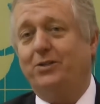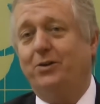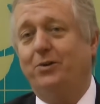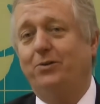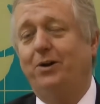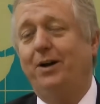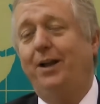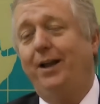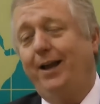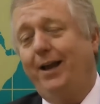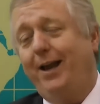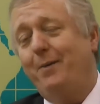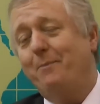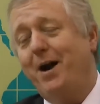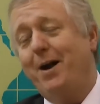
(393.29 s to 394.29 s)
So
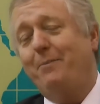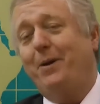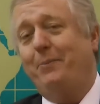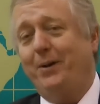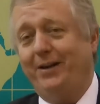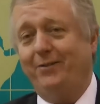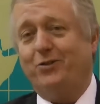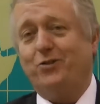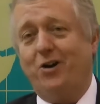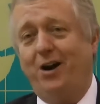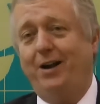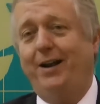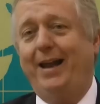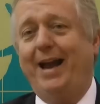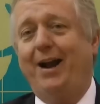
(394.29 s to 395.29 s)
it might be a bit of
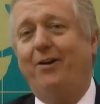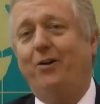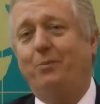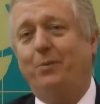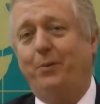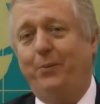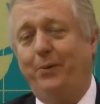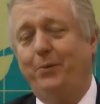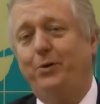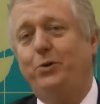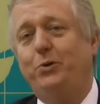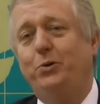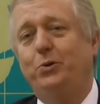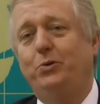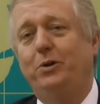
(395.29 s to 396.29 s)
trial and error, but we will
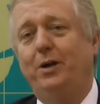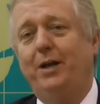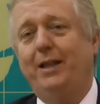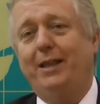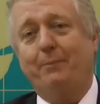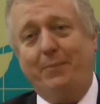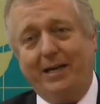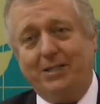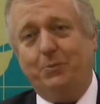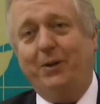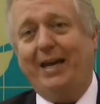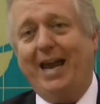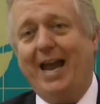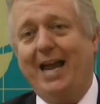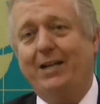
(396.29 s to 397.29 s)
do the best
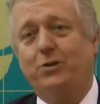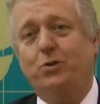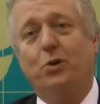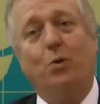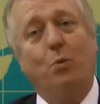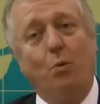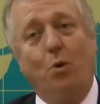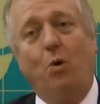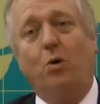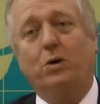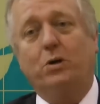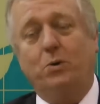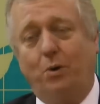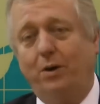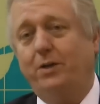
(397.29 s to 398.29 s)
we can to
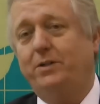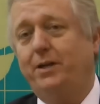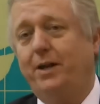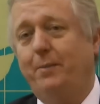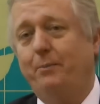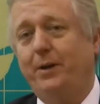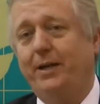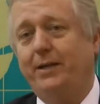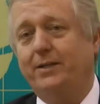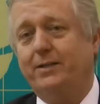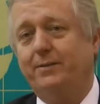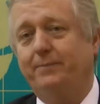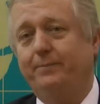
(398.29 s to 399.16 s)
award quality companies.